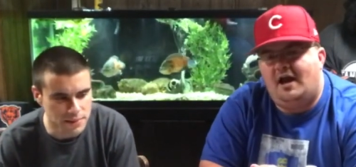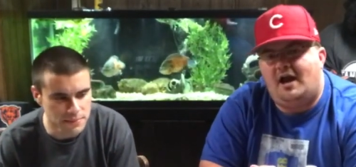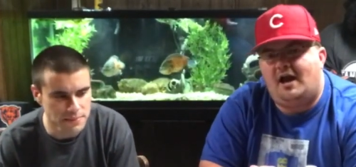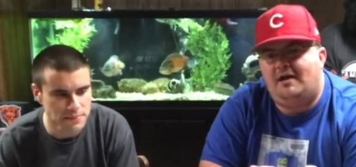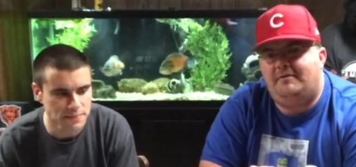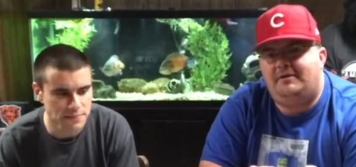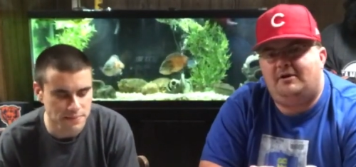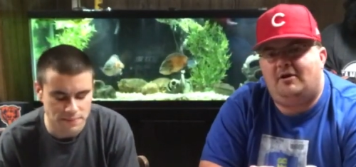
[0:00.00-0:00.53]

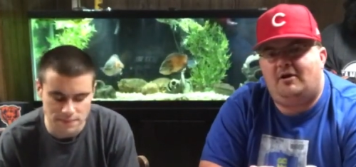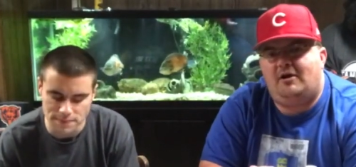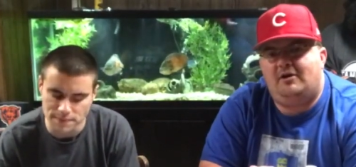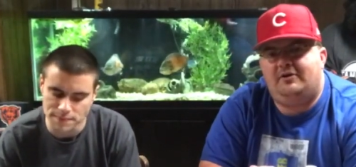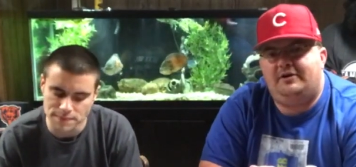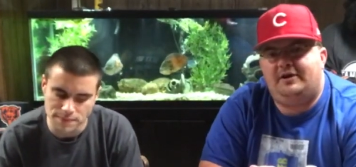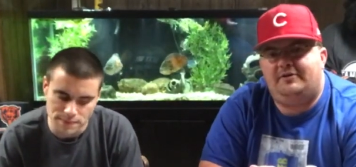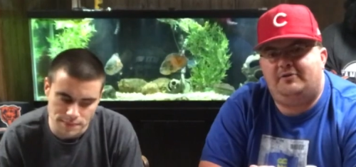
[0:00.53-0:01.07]
Speaker 1: I mean,
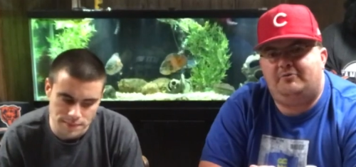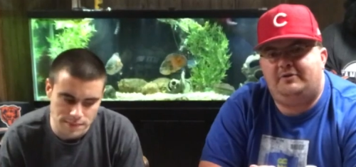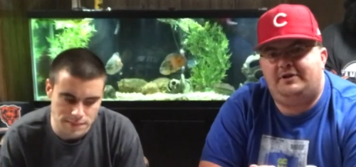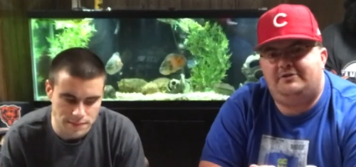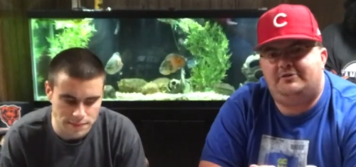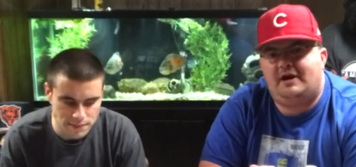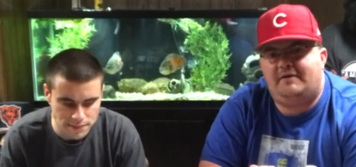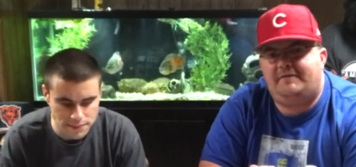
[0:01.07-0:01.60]
all in on the
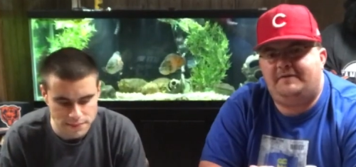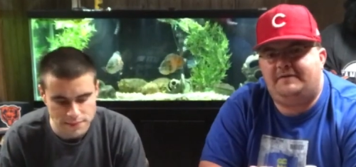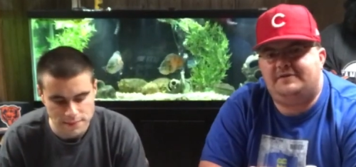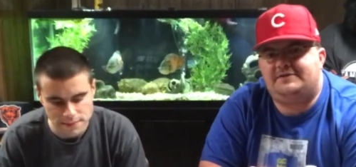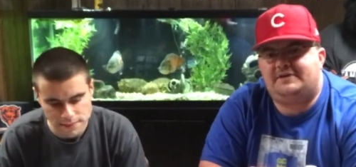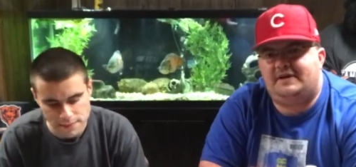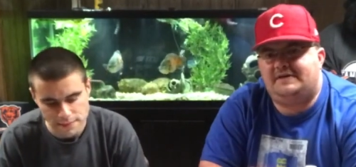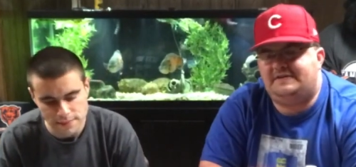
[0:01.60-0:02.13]
redraft thing.
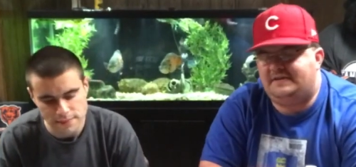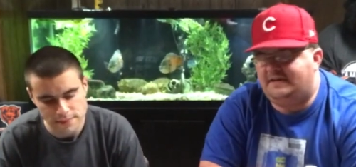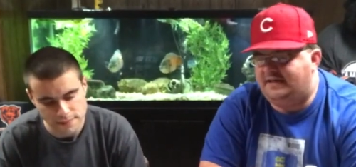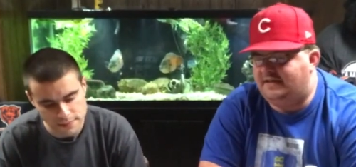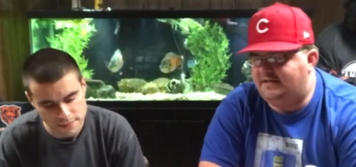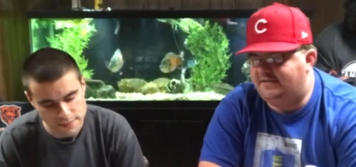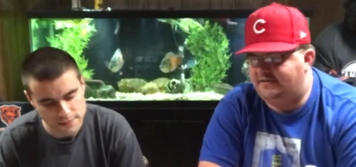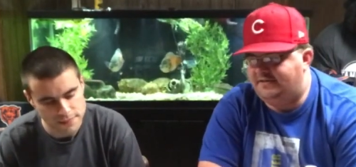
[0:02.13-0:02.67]
This guy's
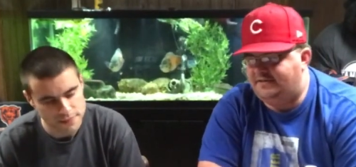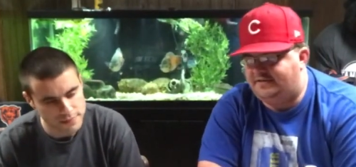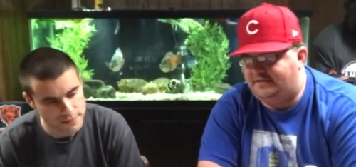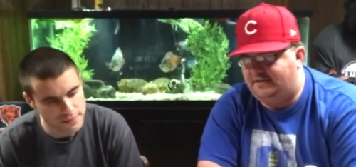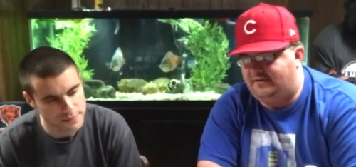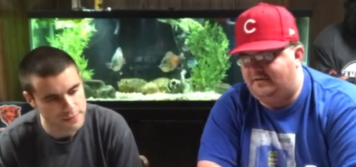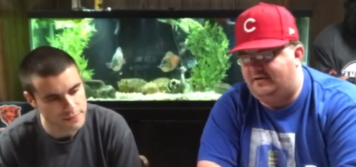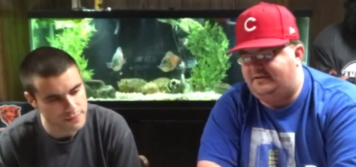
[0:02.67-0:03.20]
easily
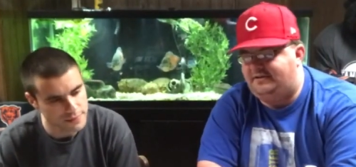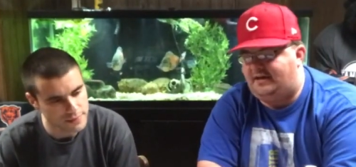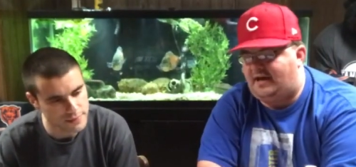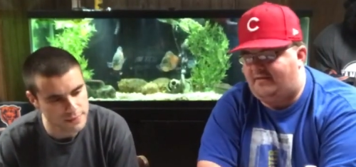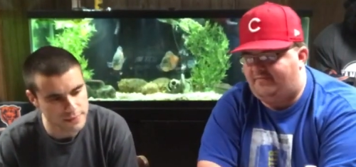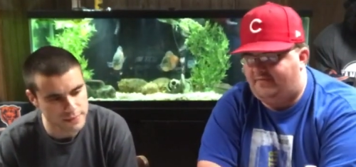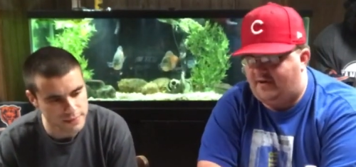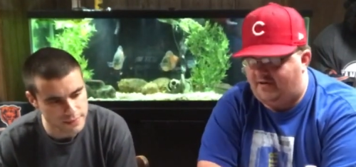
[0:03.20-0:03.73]
still a
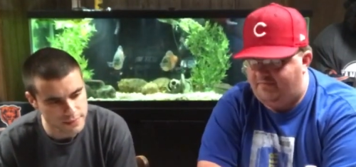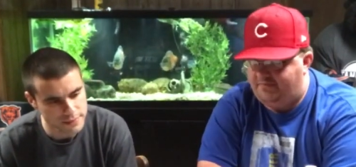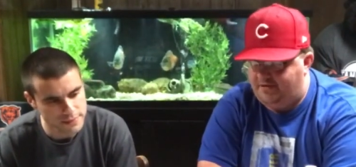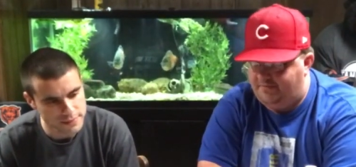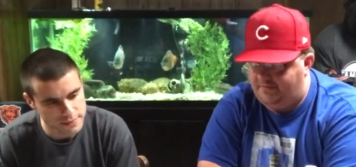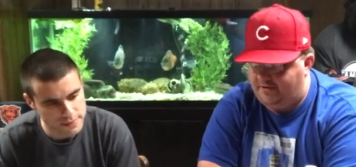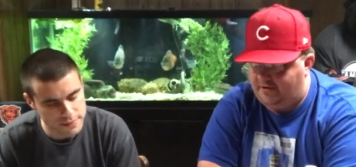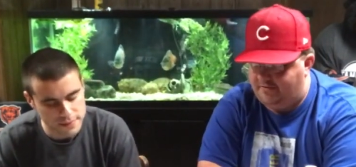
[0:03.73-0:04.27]
top five
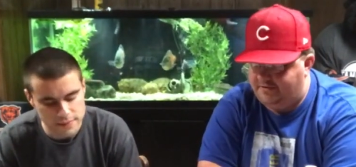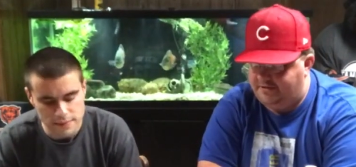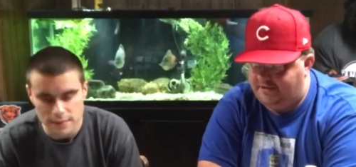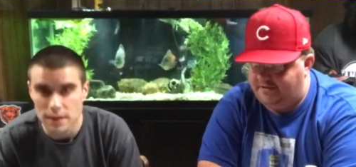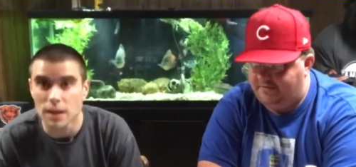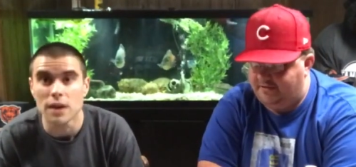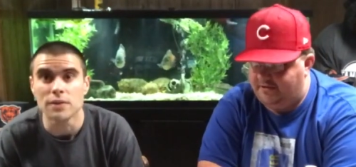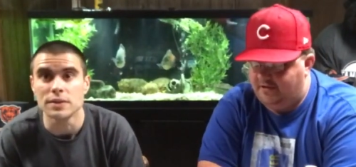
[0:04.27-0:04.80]
PPR
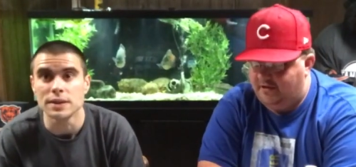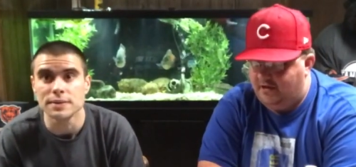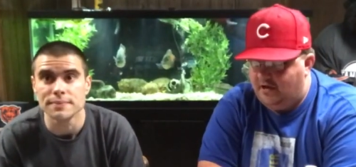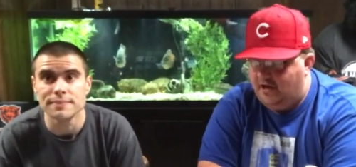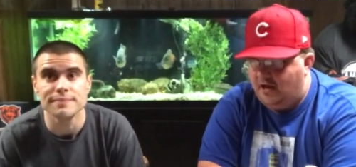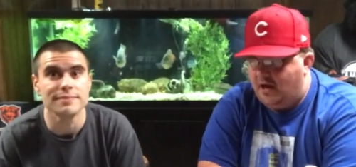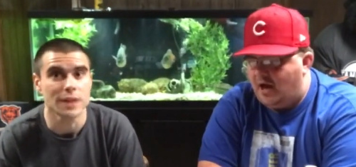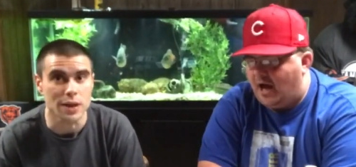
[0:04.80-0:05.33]
receiver.
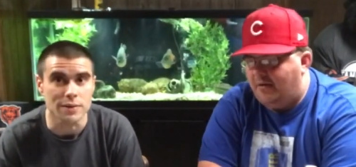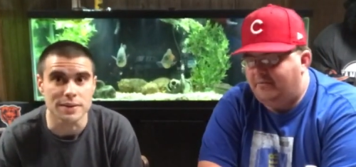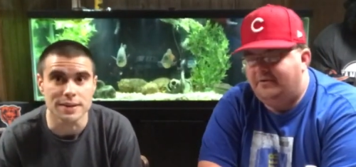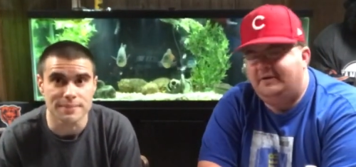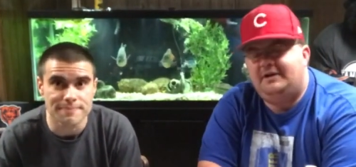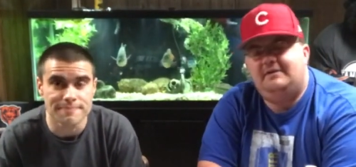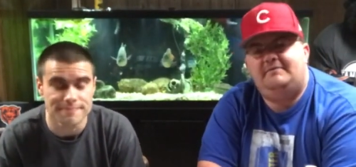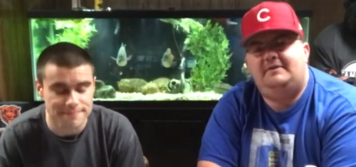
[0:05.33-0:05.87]
I'm
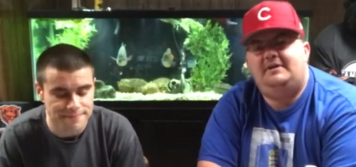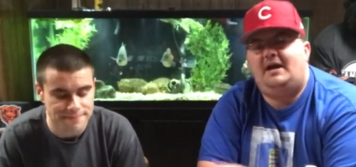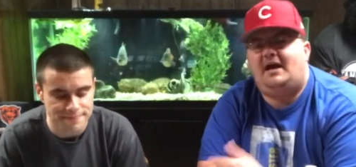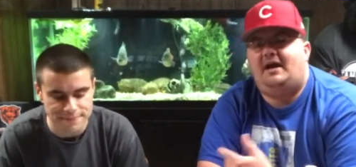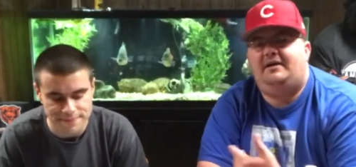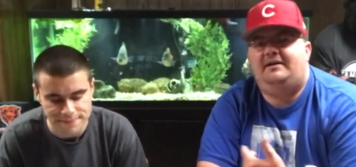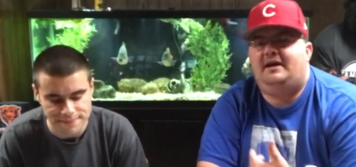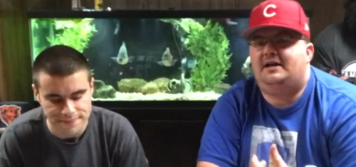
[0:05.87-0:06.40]
going to give the
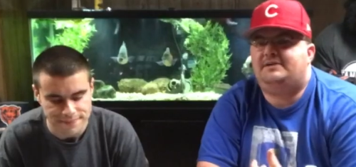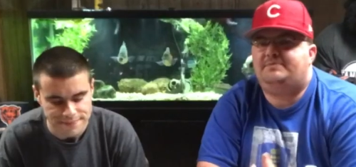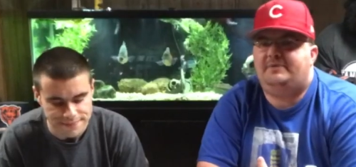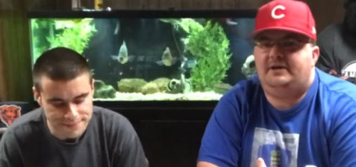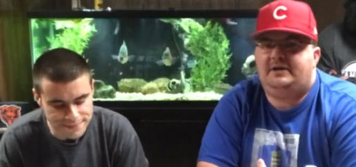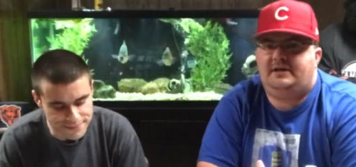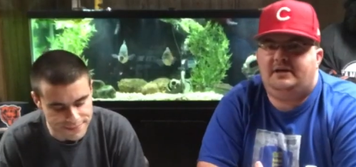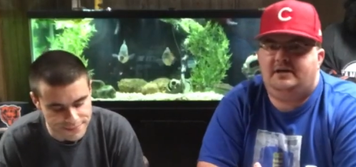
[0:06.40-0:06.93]
nod next
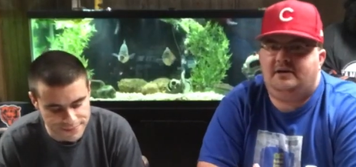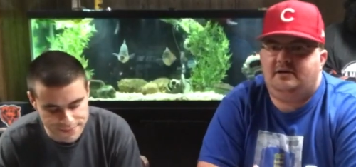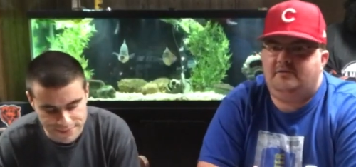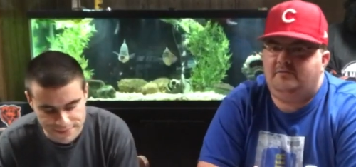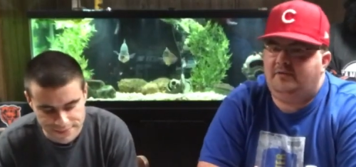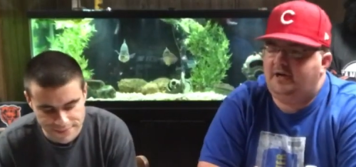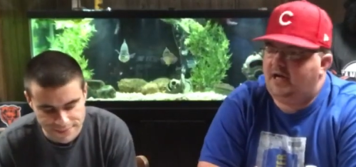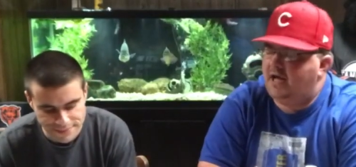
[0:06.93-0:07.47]
pick
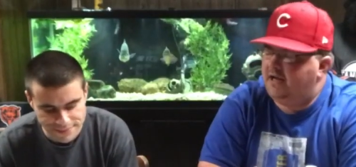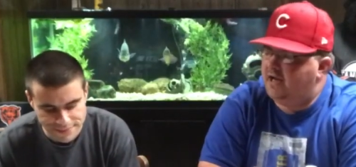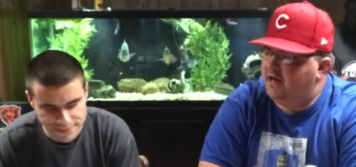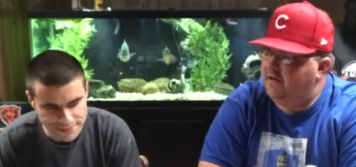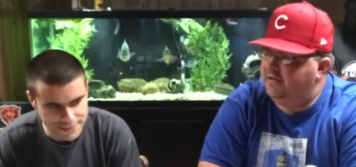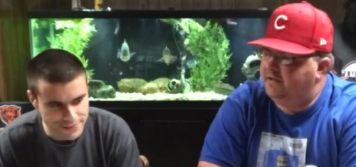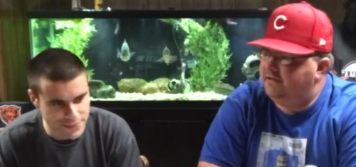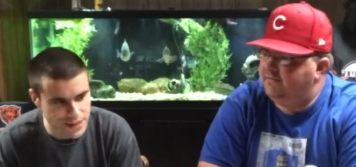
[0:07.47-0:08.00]
here. We I
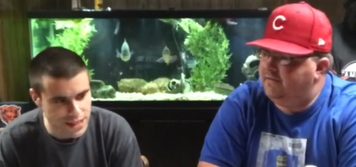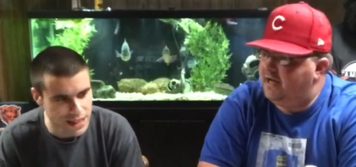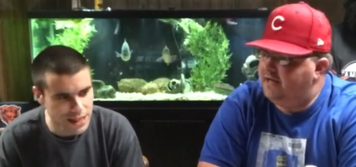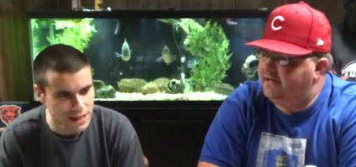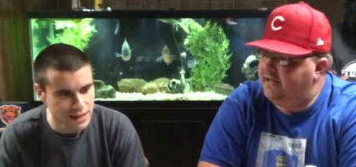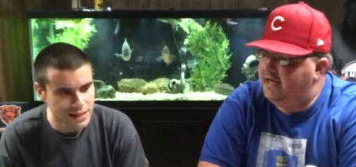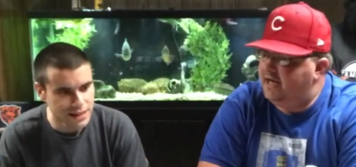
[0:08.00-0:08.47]
don't think Davante